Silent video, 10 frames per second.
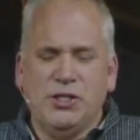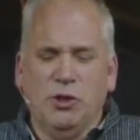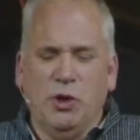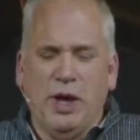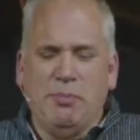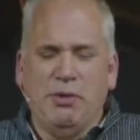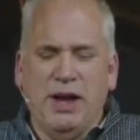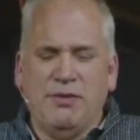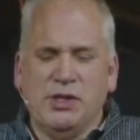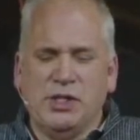So, Lord, I
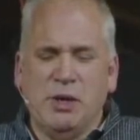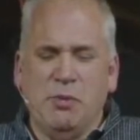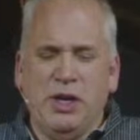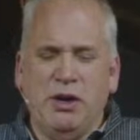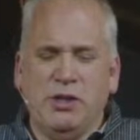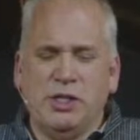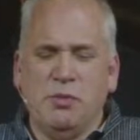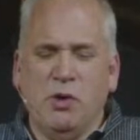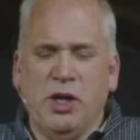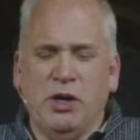pray if there's someone here
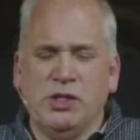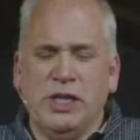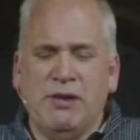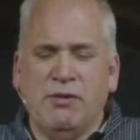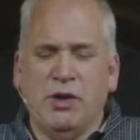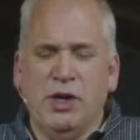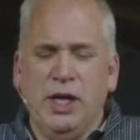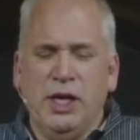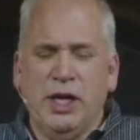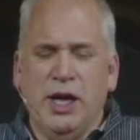this morning who's never
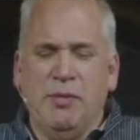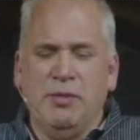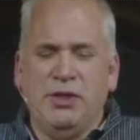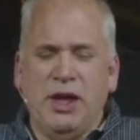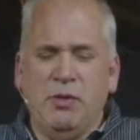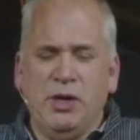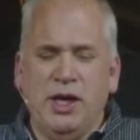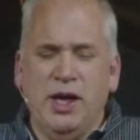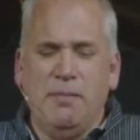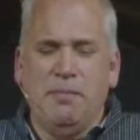come, that they
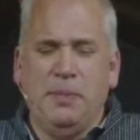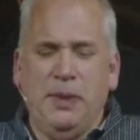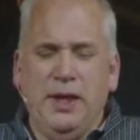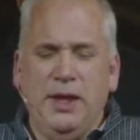would come